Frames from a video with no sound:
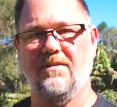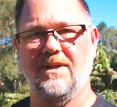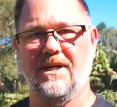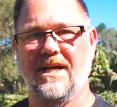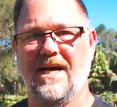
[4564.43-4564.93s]
them
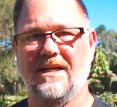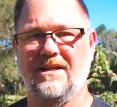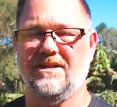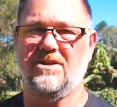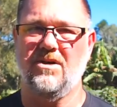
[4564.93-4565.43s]
in the garden
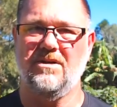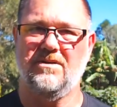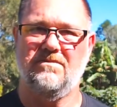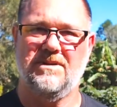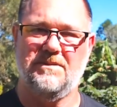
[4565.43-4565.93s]
at
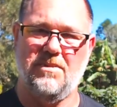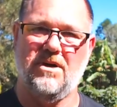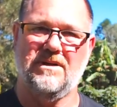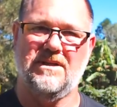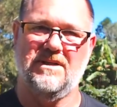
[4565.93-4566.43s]
certain
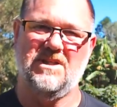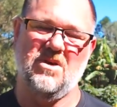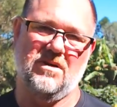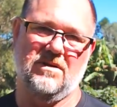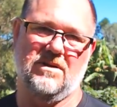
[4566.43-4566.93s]
spots and
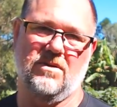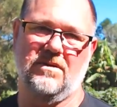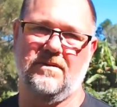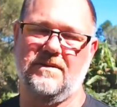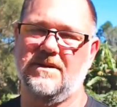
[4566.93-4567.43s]
certain
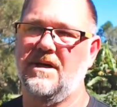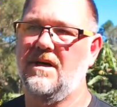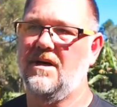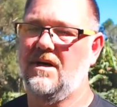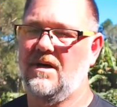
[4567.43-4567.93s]
soils.
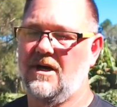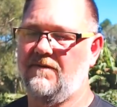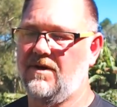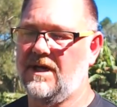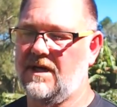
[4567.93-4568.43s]

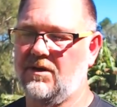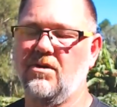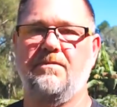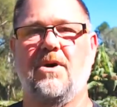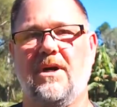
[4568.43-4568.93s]
If you get a
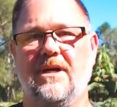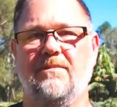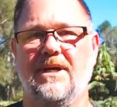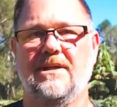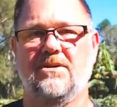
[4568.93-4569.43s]
good potting
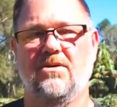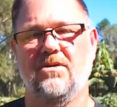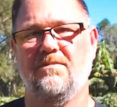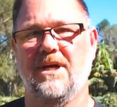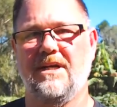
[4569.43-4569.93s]
mix or a
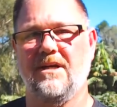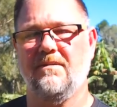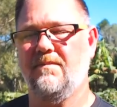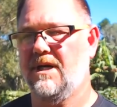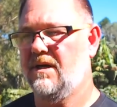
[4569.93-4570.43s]
good
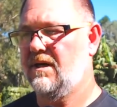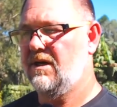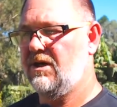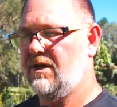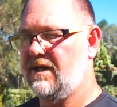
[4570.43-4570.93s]
medium,
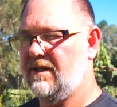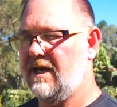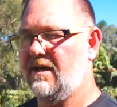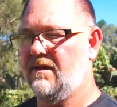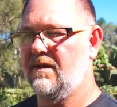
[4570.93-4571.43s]
you can
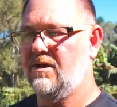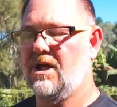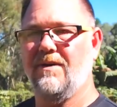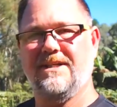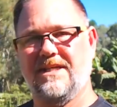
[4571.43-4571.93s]
then
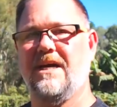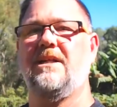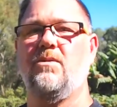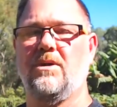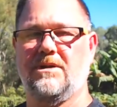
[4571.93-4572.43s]
know
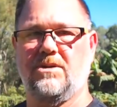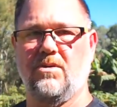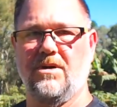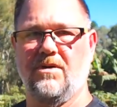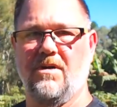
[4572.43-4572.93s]
exactly what
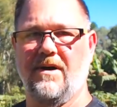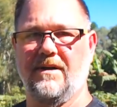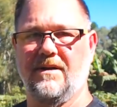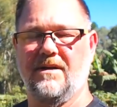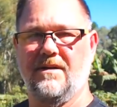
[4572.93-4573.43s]
soil you're
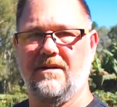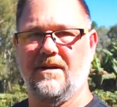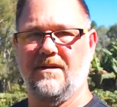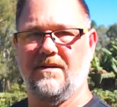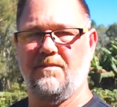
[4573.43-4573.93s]
growing
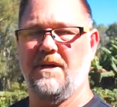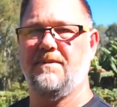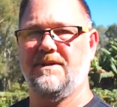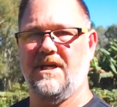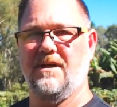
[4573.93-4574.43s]
the
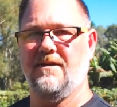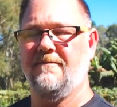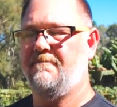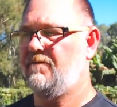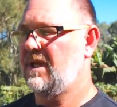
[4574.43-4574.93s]
peppers in.
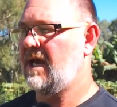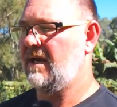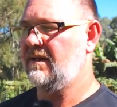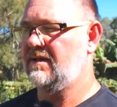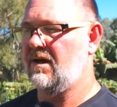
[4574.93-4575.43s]

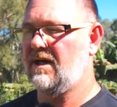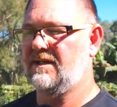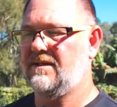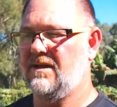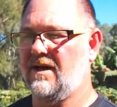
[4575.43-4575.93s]
And
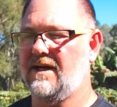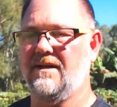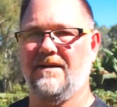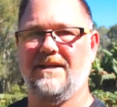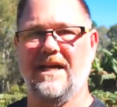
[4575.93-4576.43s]
I
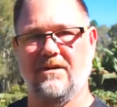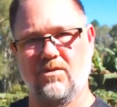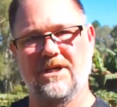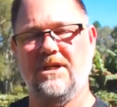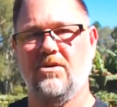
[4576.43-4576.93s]
can get
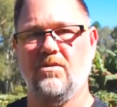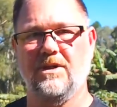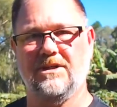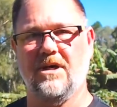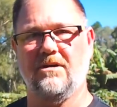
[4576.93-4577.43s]
really good
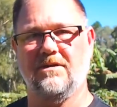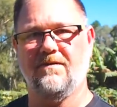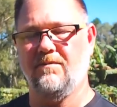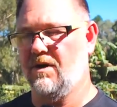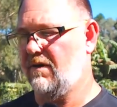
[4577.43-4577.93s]
results
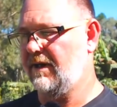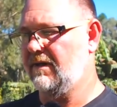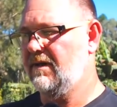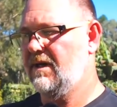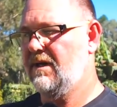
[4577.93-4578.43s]
from
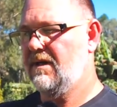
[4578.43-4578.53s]
growing